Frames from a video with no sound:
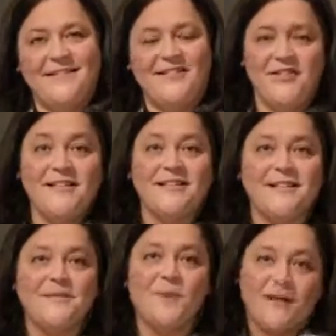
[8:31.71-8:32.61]
And
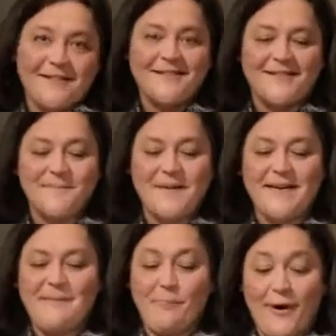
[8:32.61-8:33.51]
Jesus wants us to
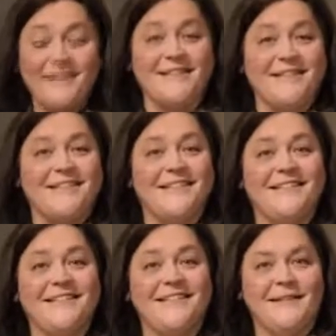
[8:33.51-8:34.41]
be present
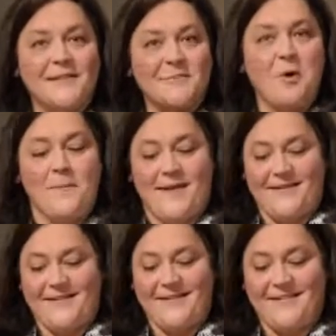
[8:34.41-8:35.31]
in this
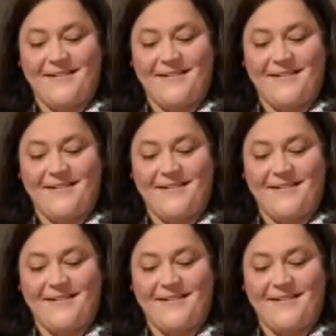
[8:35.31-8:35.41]
moment,